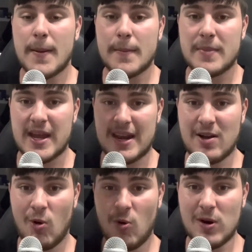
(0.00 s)
getting
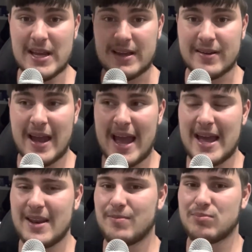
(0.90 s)
horny,
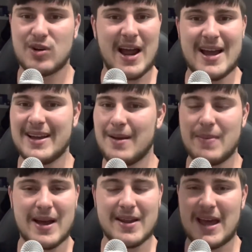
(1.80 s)
and bragging
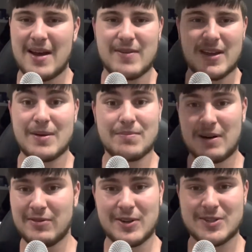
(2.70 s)
about having
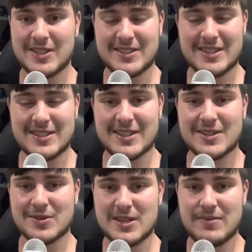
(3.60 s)
Buffalo 66
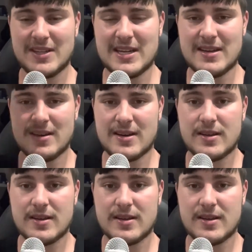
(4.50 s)
on DVD.